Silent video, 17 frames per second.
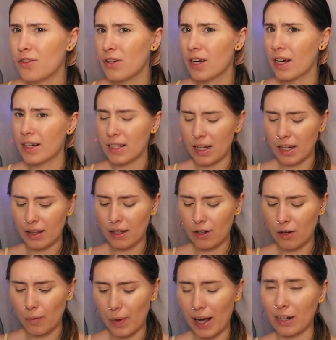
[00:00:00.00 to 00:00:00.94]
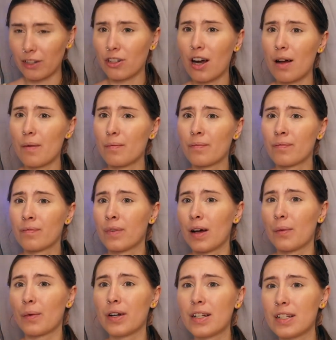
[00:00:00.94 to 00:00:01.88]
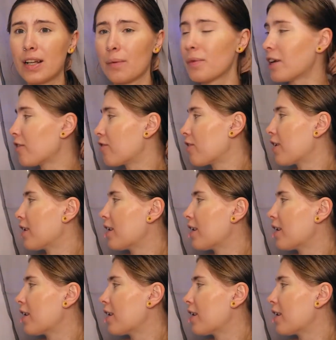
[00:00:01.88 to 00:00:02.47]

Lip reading: do you guys like the new backdrop? I wanted something different,